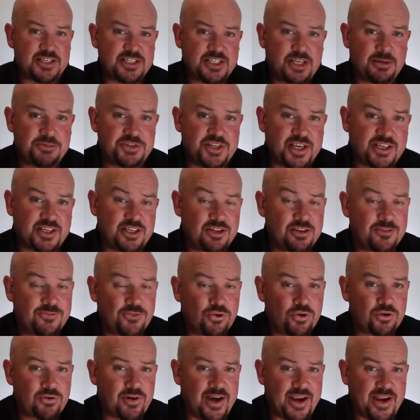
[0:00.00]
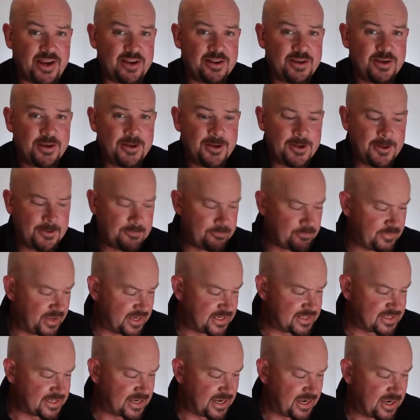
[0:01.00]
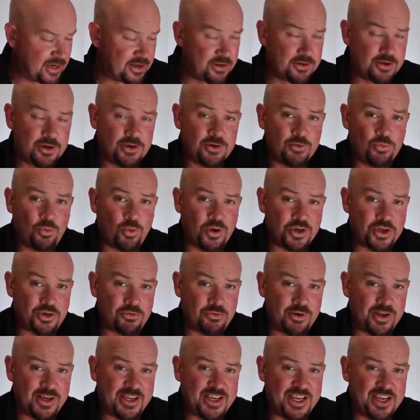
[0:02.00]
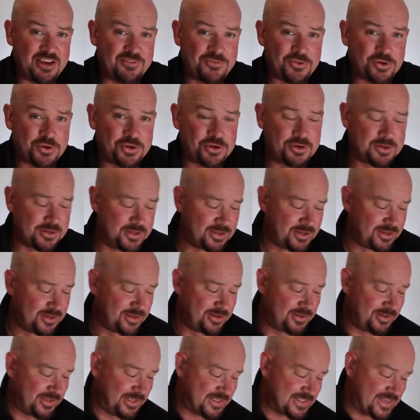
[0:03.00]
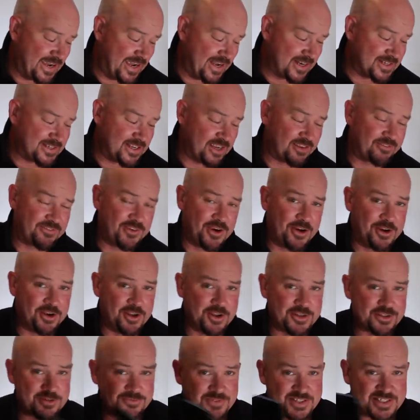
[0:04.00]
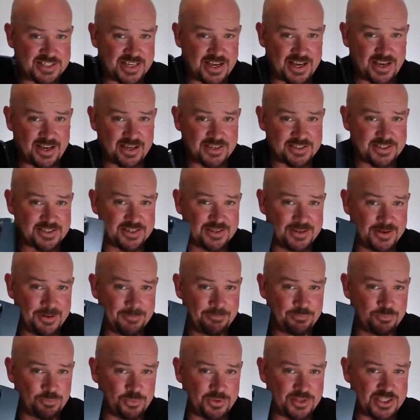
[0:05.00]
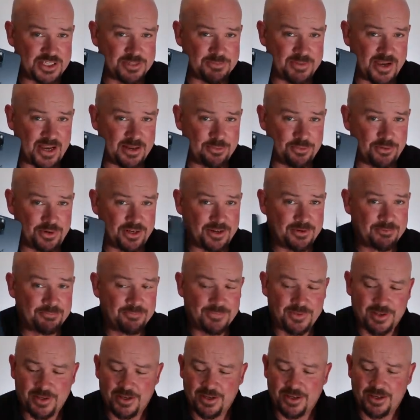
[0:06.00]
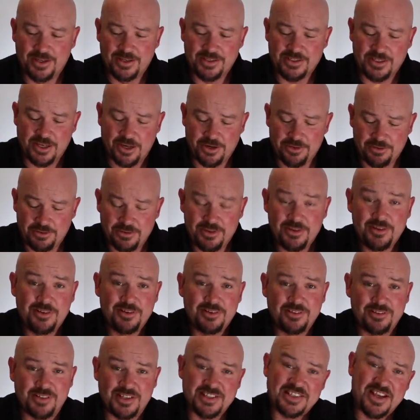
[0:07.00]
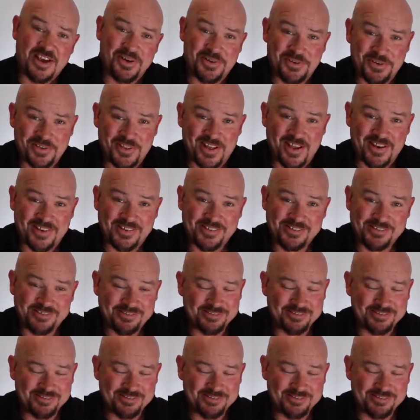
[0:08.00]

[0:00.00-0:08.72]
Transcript: subject in the foreground, but uh, what you're really here for is how to take photos of the stars with this bad boy. So let's go and do that.